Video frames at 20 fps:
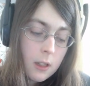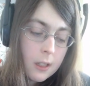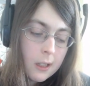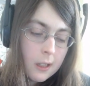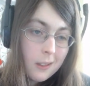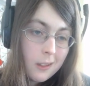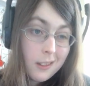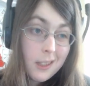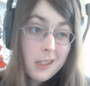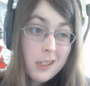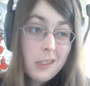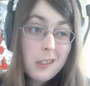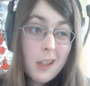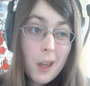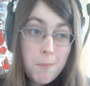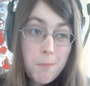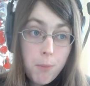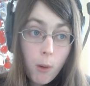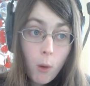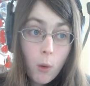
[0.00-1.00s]
This is
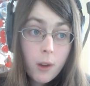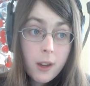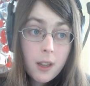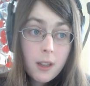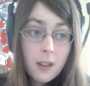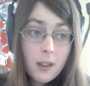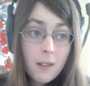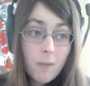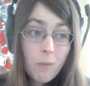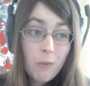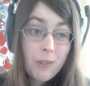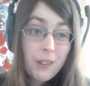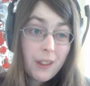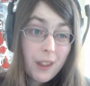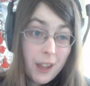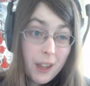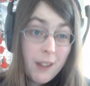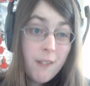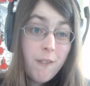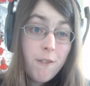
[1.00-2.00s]
a point
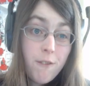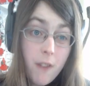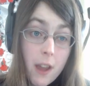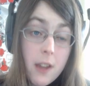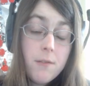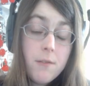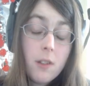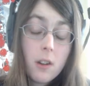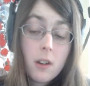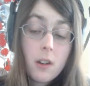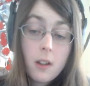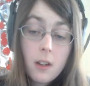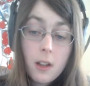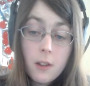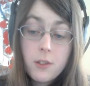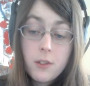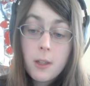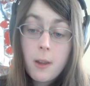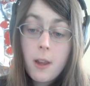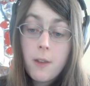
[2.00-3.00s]
in favor
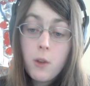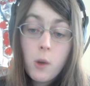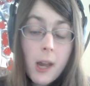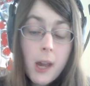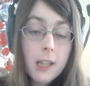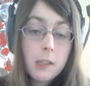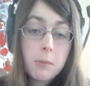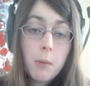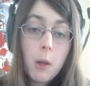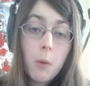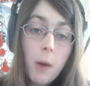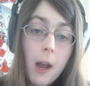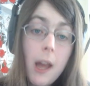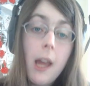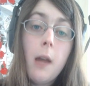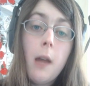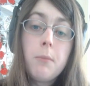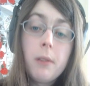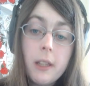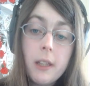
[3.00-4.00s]
of, if you ask me why
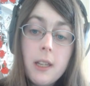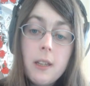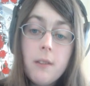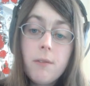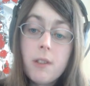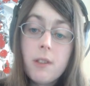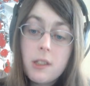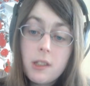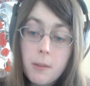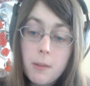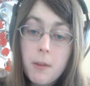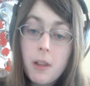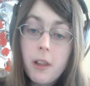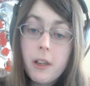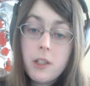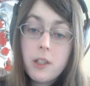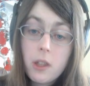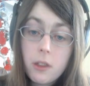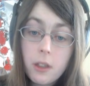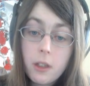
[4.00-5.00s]
I believe that
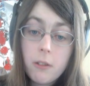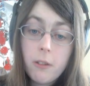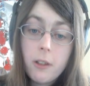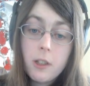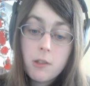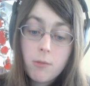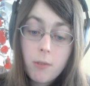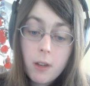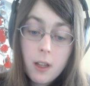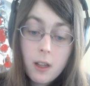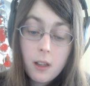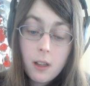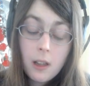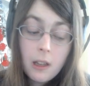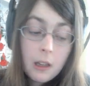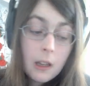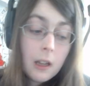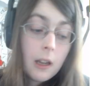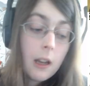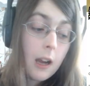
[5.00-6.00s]
simulation theory is real,
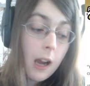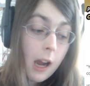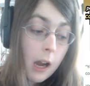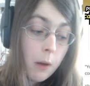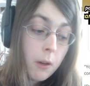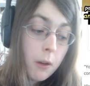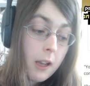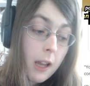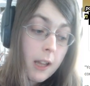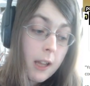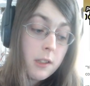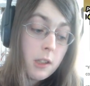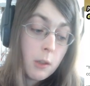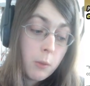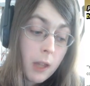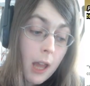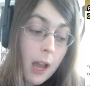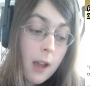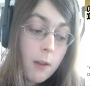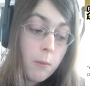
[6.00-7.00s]
I would answer
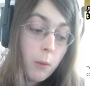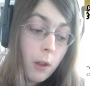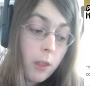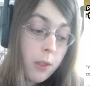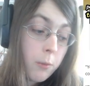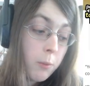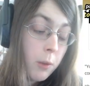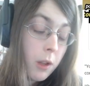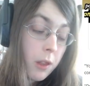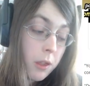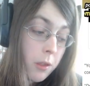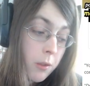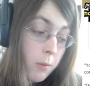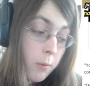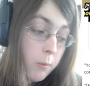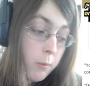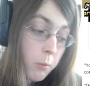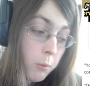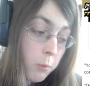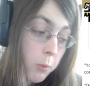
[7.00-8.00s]
with
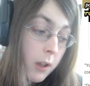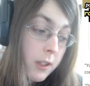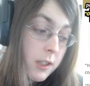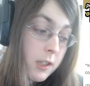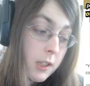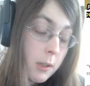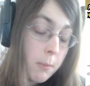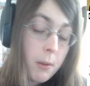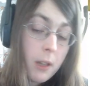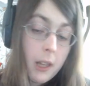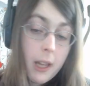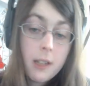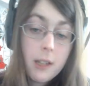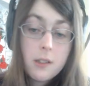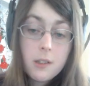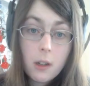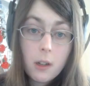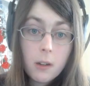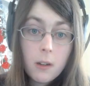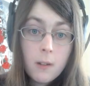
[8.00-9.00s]
one simple answer.